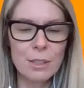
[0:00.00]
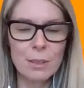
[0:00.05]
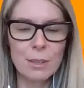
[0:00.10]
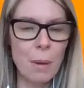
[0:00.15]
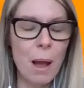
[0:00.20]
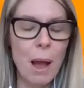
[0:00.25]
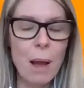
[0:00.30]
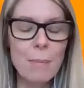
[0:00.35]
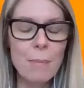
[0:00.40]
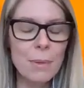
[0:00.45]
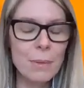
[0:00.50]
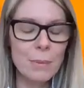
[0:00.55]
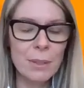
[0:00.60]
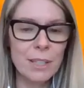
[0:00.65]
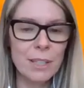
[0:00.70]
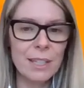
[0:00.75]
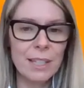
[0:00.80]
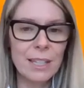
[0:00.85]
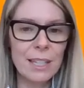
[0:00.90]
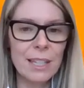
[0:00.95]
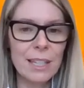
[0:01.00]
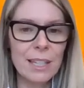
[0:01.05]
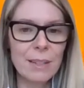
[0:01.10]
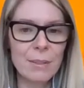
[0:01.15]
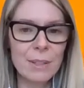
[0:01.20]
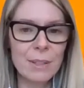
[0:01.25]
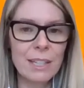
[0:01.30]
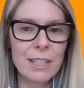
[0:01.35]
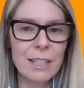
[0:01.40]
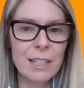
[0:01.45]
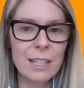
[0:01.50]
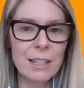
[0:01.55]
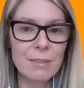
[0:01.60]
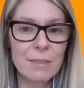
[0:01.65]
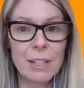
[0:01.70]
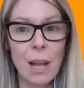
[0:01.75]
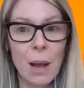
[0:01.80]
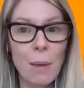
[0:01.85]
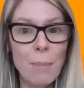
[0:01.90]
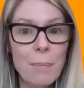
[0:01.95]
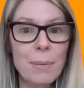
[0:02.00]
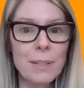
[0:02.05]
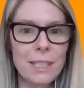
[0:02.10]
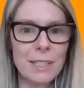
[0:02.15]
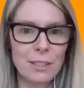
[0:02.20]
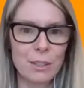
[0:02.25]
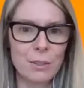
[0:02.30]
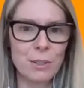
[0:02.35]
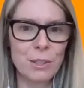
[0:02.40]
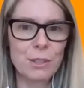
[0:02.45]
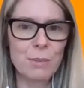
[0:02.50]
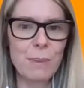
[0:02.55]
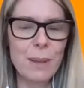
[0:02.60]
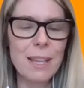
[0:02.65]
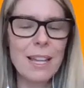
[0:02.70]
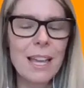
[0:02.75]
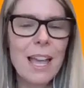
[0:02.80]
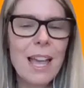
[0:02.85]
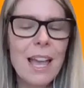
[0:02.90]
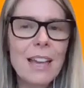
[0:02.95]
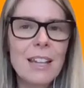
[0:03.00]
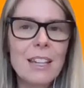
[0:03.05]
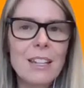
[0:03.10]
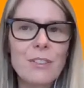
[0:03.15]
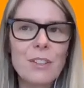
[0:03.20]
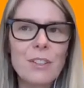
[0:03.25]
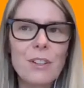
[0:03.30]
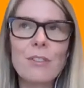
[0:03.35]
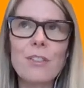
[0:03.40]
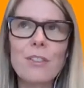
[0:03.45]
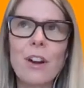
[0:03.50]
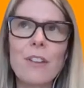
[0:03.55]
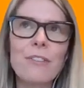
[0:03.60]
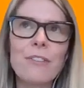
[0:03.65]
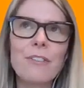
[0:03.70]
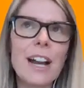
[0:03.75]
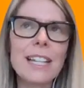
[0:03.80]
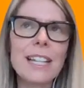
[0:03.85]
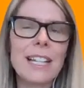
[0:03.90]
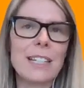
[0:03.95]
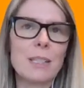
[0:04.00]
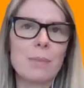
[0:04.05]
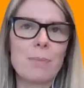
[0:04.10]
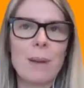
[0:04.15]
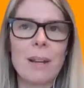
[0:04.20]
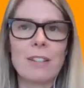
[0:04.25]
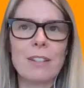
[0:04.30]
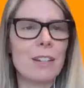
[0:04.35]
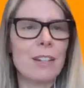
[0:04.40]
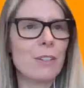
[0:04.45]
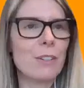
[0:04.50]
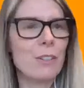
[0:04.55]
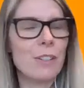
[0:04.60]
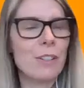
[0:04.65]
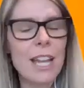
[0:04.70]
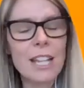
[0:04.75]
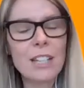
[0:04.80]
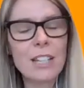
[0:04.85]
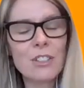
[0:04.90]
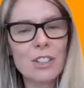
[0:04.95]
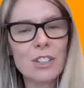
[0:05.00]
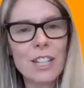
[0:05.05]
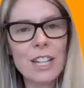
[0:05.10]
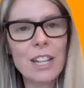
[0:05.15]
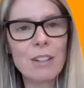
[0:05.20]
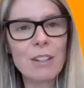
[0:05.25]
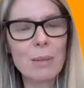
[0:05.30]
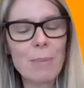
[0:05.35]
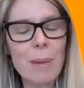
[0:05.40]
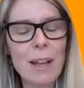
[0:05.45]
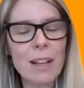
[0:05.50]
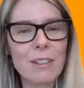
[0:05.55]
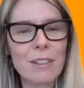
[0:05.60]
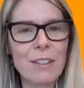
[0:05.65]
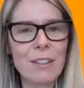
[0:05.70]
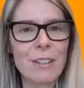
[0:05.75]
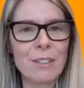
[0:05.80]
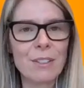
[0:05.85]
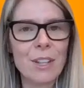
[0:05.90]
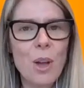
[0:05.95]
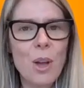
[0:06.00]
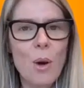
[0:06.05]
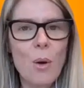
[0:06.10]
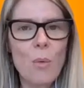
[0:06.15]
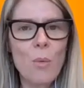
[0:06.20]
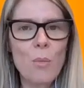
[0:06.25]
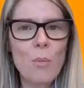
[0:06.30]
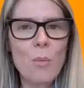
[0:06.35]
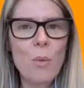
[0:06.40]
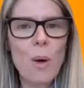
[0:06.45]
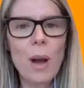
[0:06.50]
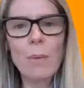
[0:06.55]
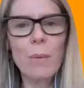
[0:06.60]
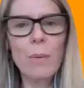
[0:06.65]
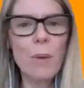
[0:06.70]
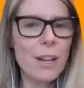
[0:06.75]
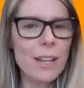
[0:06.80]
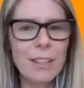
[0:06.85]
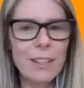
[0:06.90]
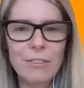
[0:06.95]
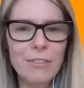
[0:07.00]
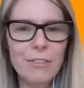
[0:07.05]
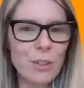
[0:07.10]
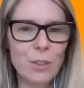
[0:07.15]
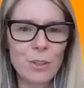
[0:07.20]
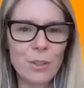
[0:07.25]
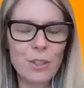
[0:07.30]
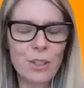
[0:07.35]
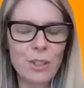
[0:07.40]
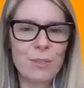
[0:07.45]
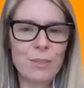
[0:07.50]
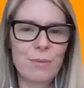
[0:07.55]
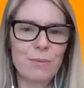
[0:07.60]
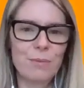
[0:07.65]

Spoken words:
department within the company, so to speak? If you've got a finance background or an engineering background, why work in food?